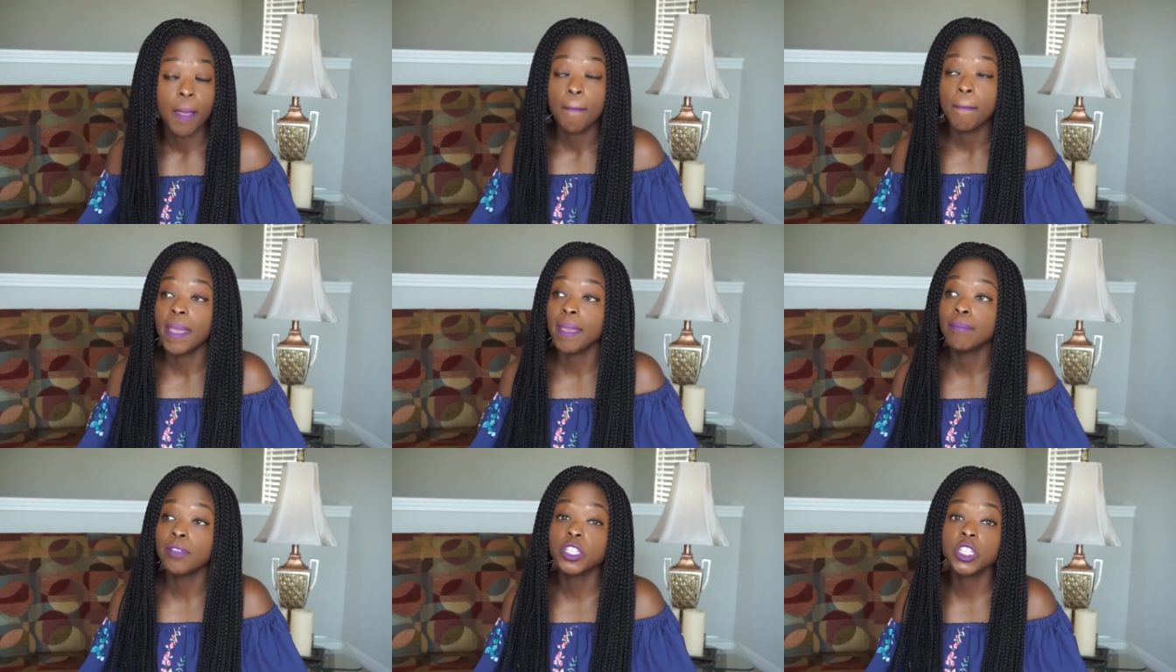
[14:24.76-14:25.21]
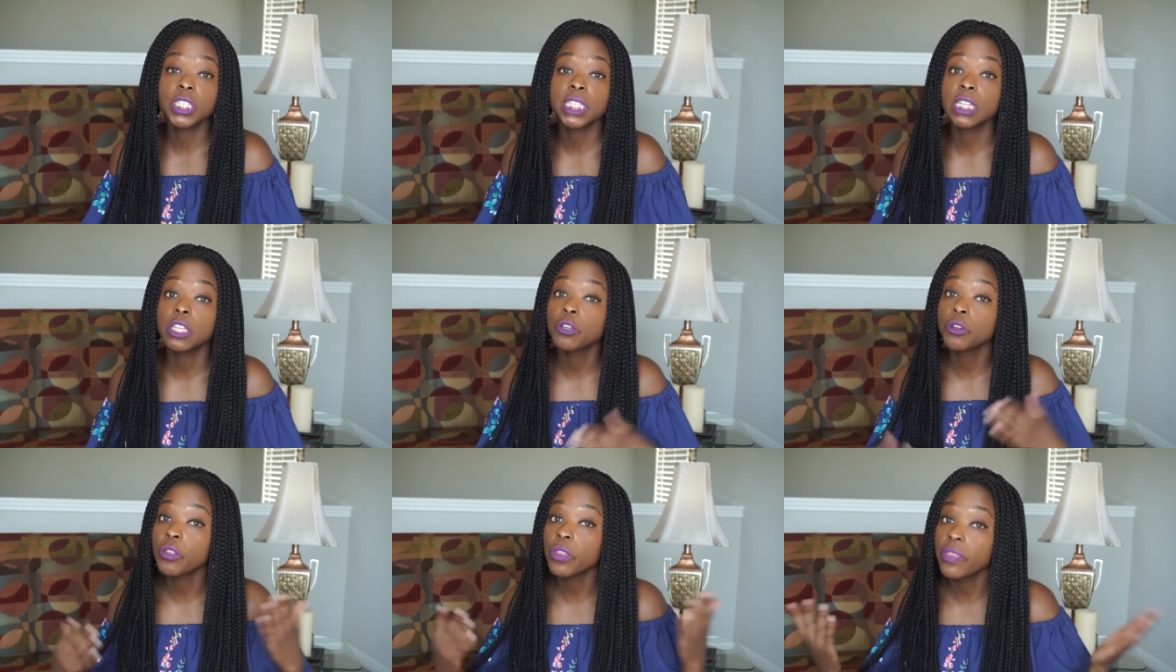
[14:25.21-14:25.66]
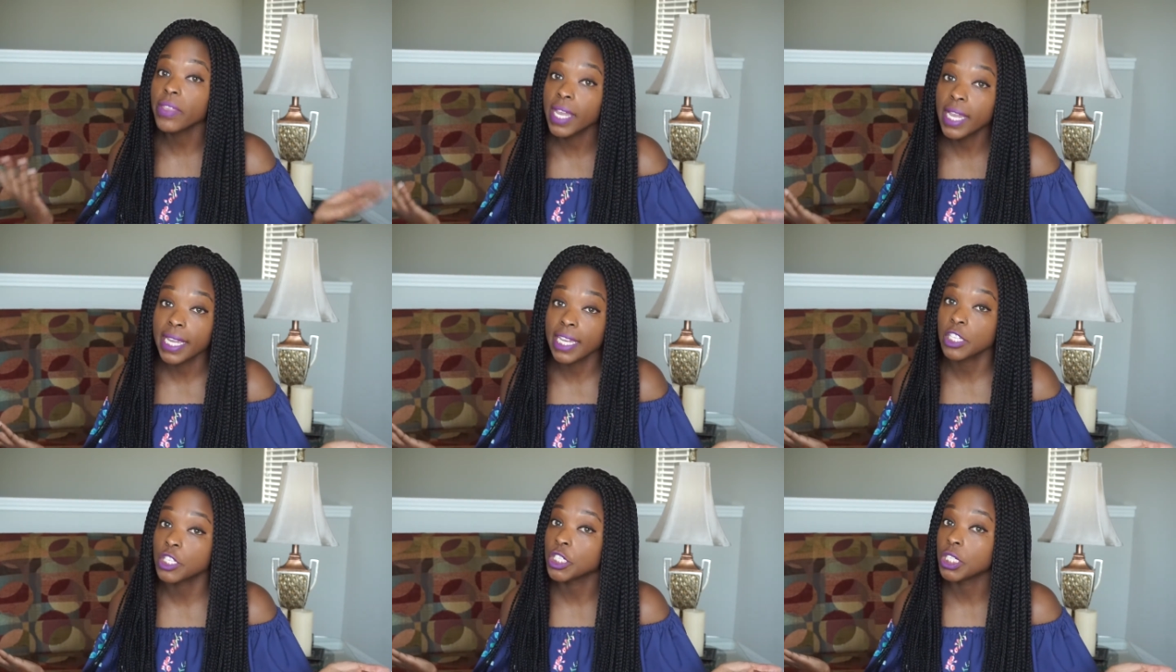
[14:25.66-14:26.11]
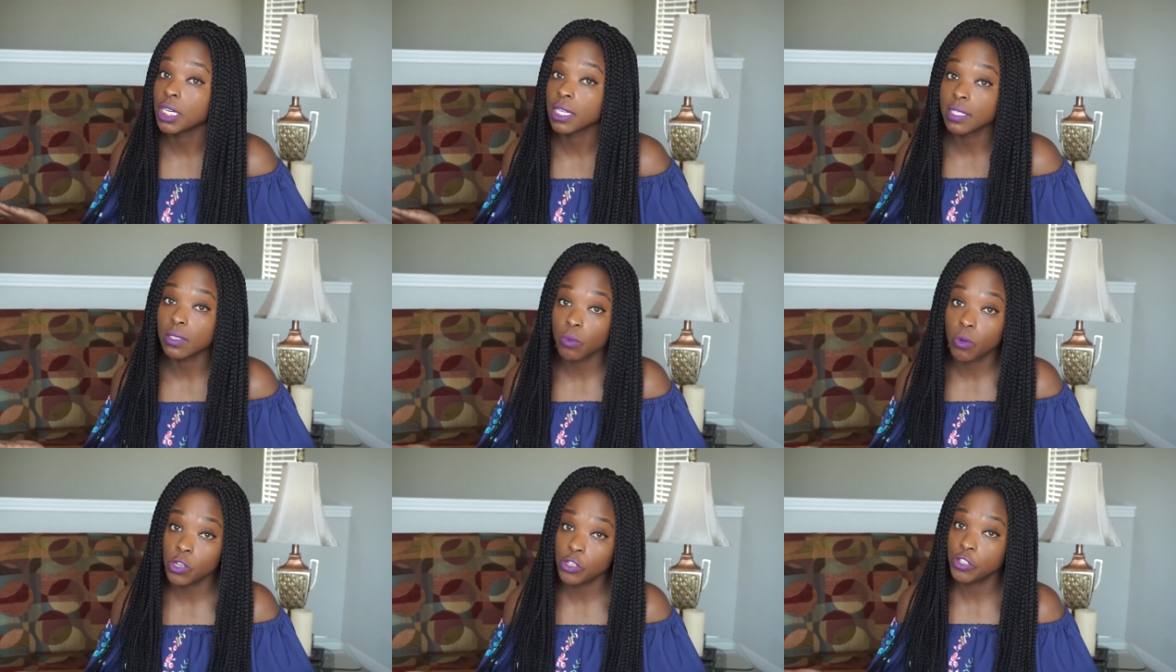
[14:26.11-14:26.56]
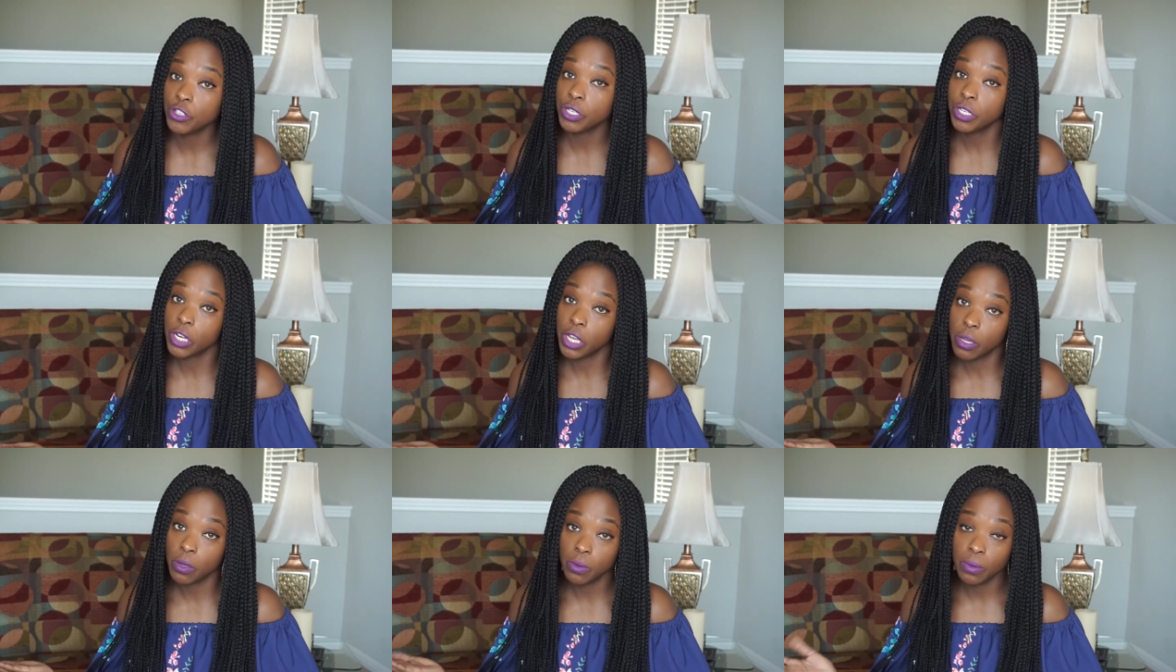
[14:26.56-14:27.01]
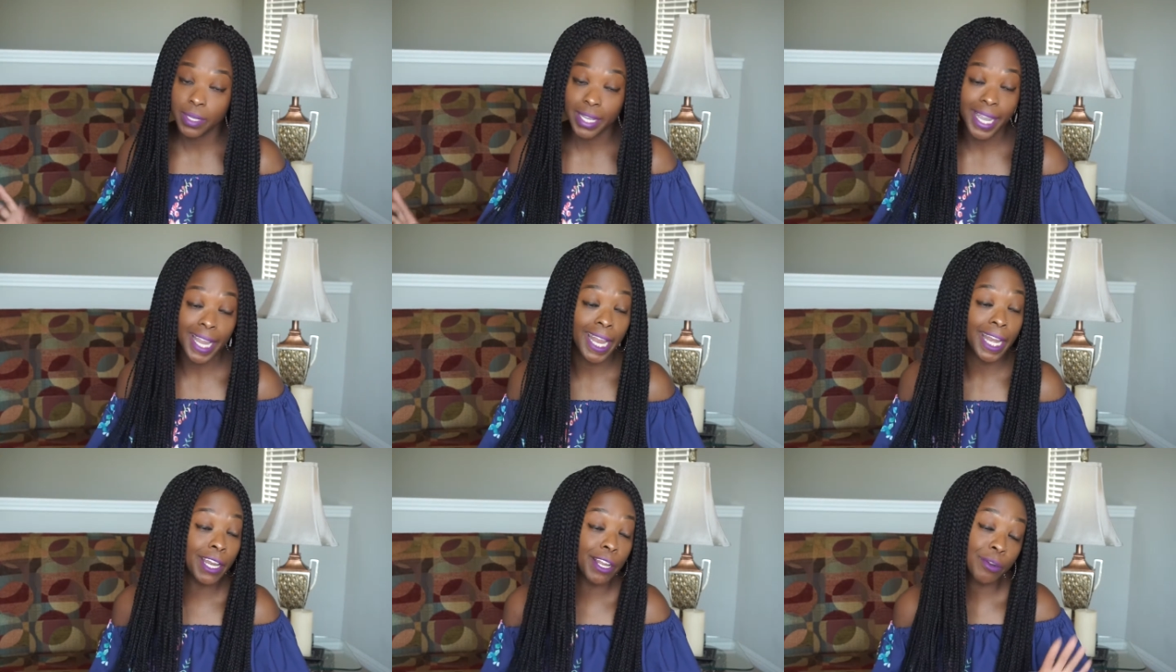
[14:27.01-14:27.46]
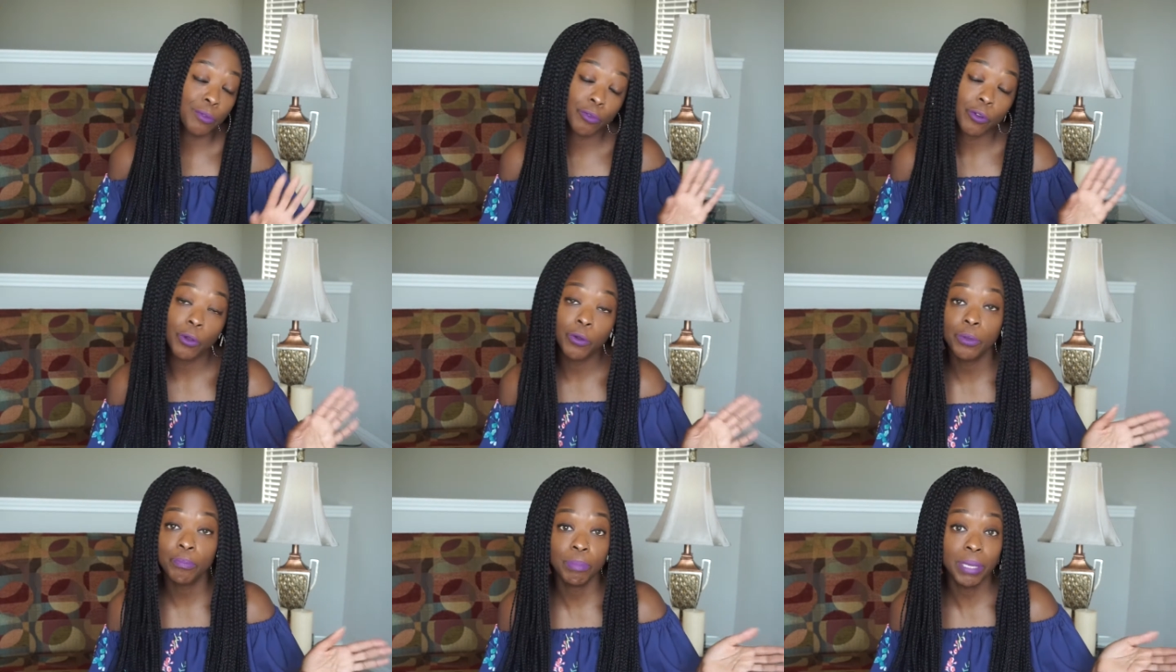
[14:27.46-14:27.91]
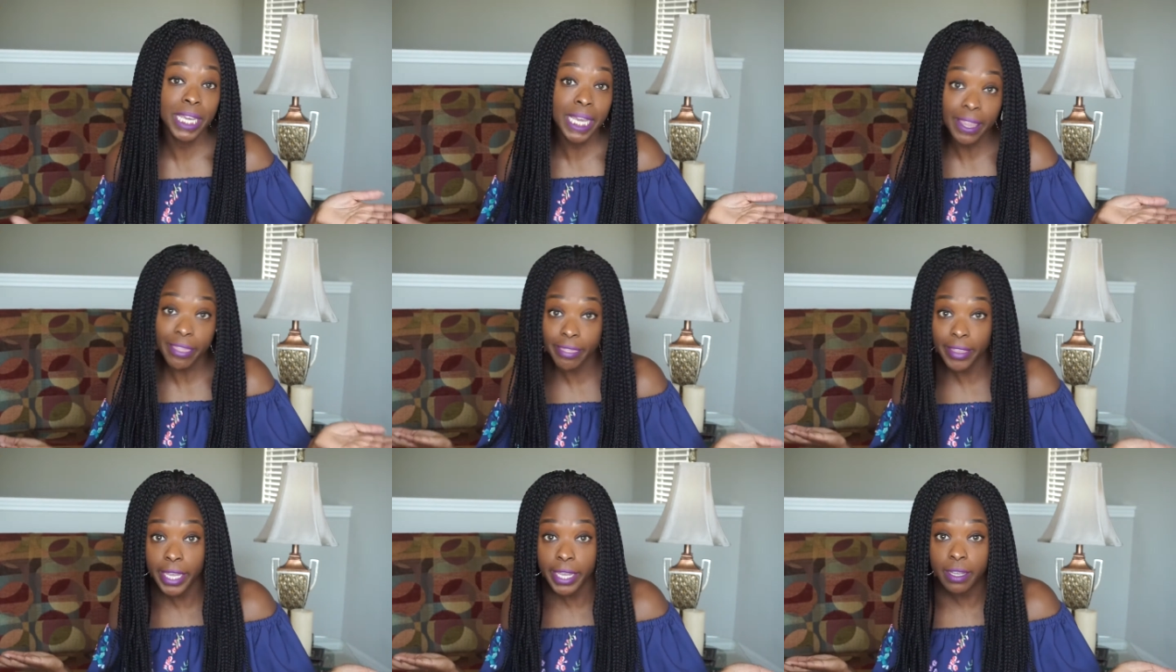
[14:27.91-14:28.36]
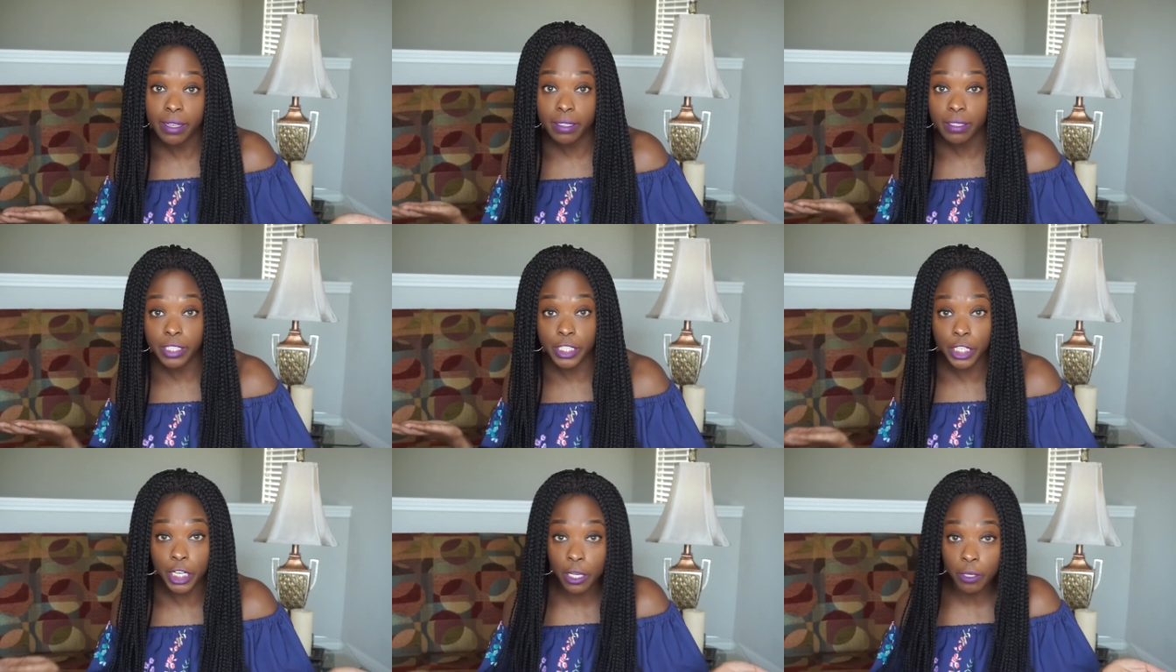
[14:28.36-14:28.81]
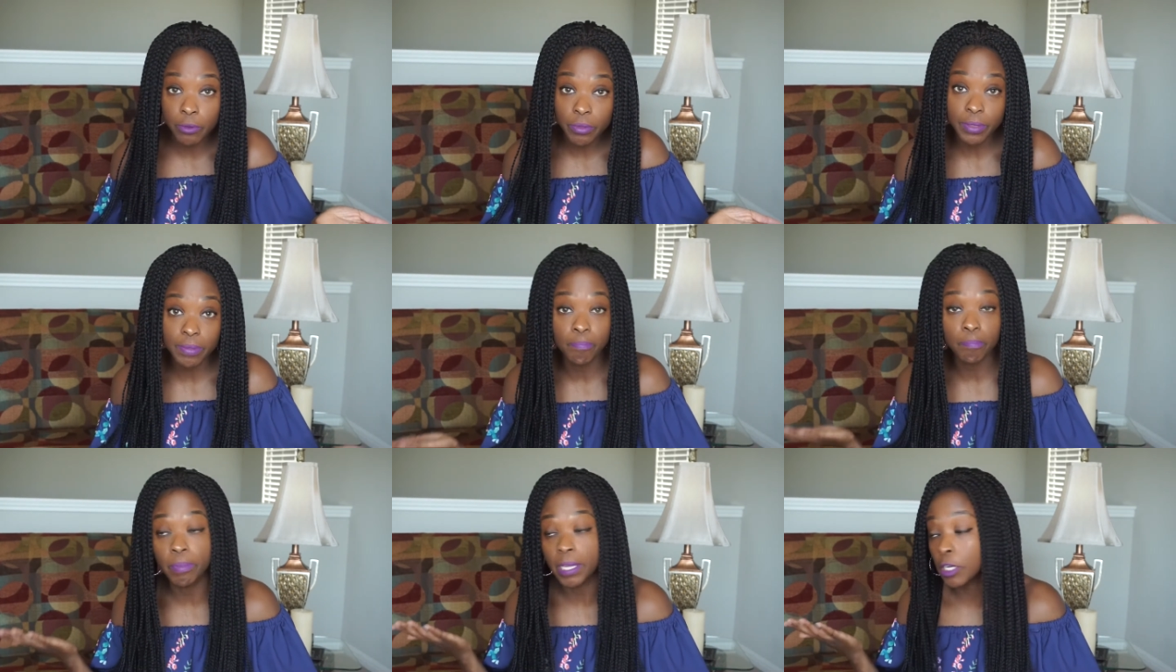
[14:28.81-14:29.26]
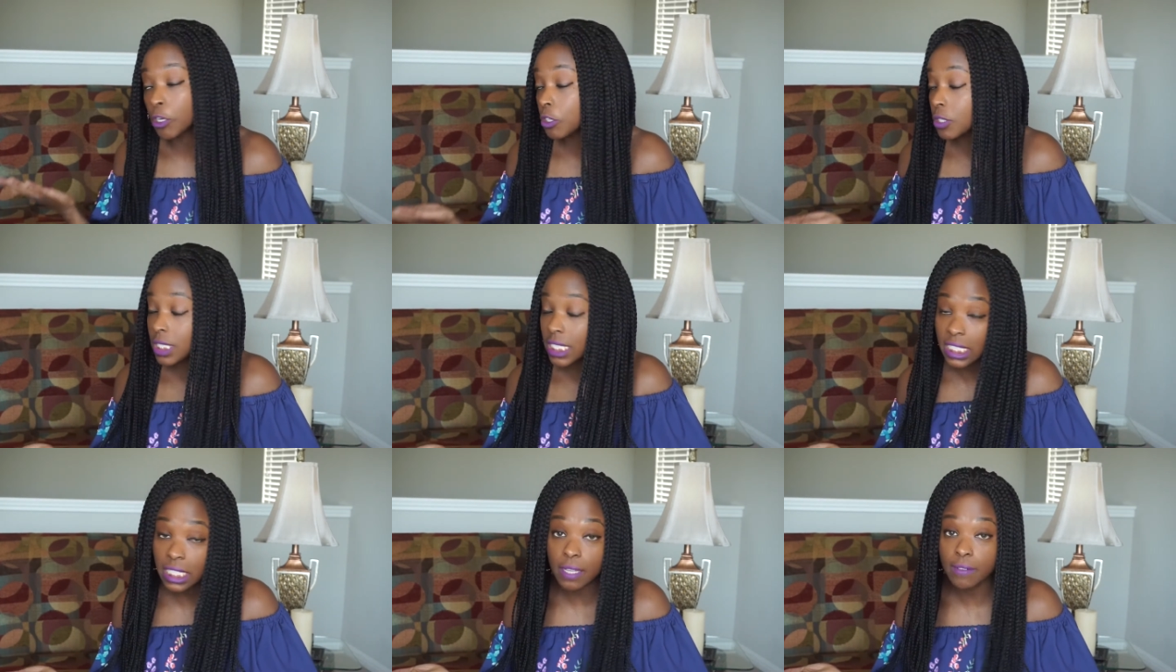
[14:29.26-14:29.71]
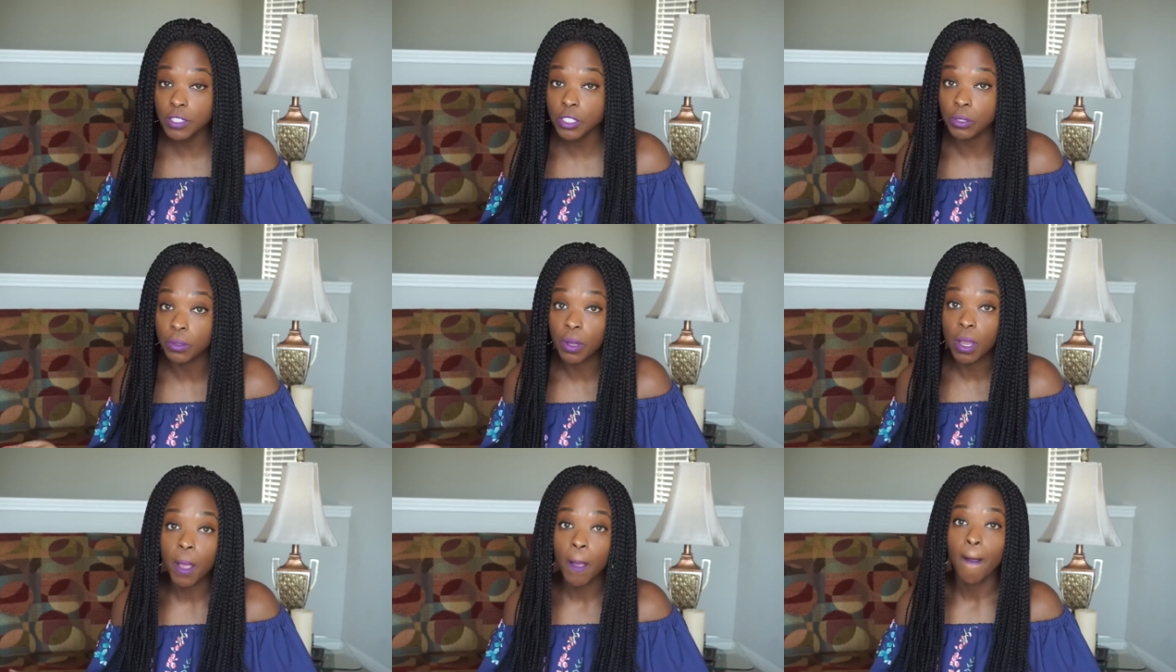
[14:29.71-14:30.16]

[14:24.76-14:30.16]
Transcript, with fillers: Maybe she's a little thick and she doesn't want you to know. Ain't nothing wrong with being thick, you know. Big girls need love too.